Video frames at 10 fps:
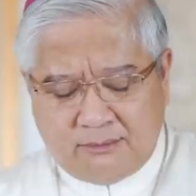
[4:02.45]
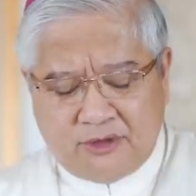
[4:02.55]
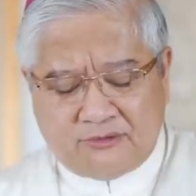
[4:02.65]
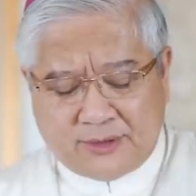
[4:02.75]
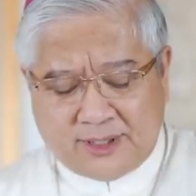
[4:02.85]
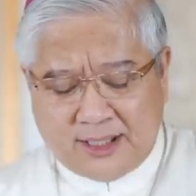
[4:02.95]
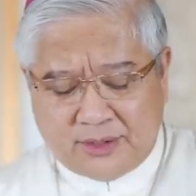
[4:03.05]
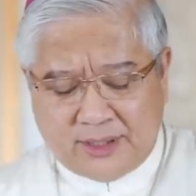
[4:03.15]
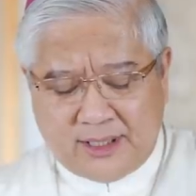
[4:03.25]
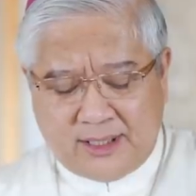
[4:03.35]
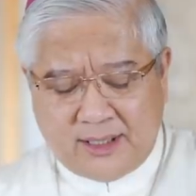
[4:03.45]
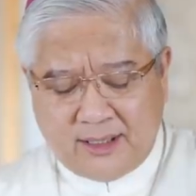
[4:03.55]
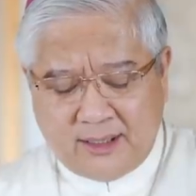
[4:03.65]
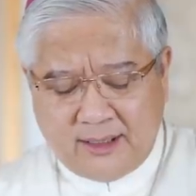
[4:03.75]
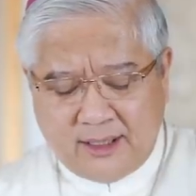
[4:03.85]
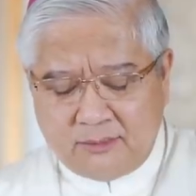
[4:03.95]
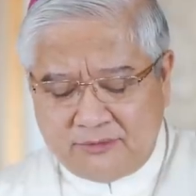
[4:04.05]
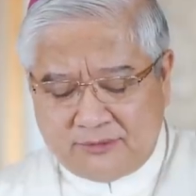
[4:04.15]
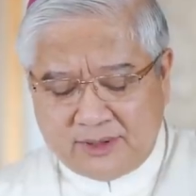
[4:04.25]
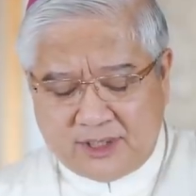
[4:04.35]
Before the Lord and
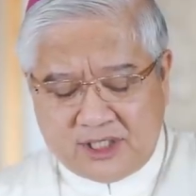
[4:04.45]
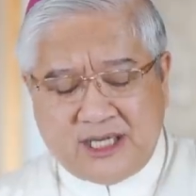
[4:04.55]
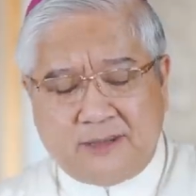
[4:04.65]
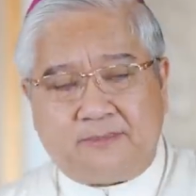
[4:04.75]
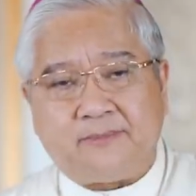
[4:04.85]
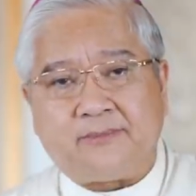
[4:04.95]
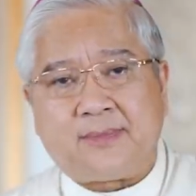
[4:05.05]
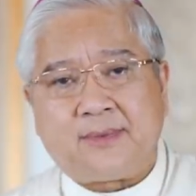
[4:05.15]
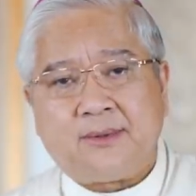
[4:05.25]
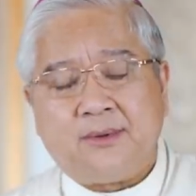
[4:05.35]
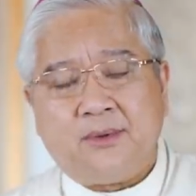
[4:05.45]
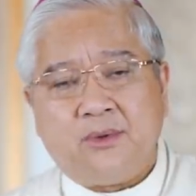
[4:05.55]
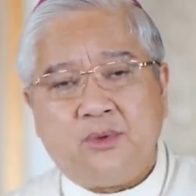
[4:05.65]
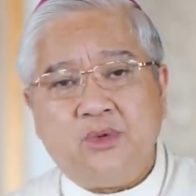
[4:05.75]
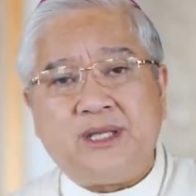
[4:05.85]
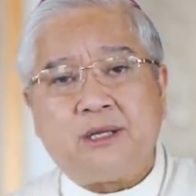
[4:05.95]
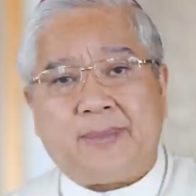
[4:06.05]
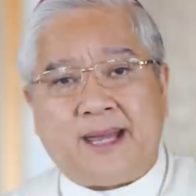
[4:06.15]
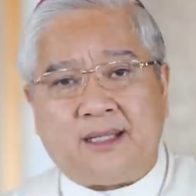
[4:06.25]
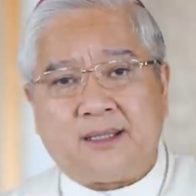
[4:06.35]
before the sheep, we
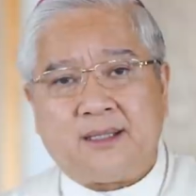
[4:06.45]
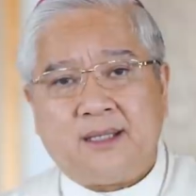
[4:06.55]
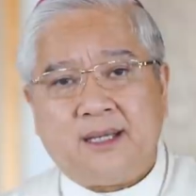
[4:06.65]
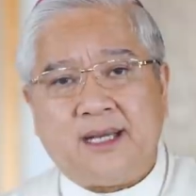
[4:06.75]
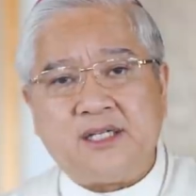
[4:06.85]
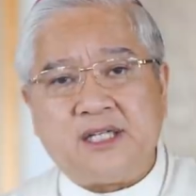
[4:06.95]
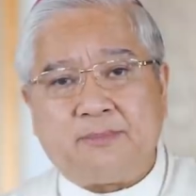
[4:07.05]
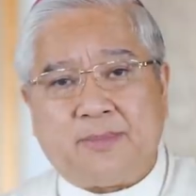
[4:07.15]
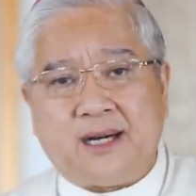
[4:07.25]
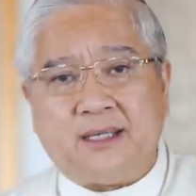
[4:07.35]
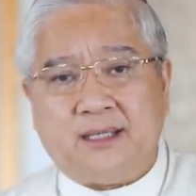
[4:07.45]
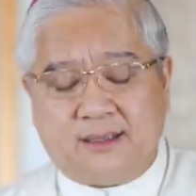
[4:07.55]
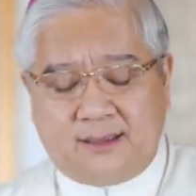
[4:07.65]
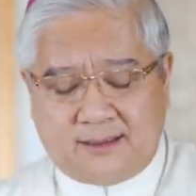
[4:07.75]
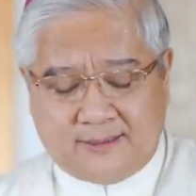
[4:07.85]
repent and seek pardon.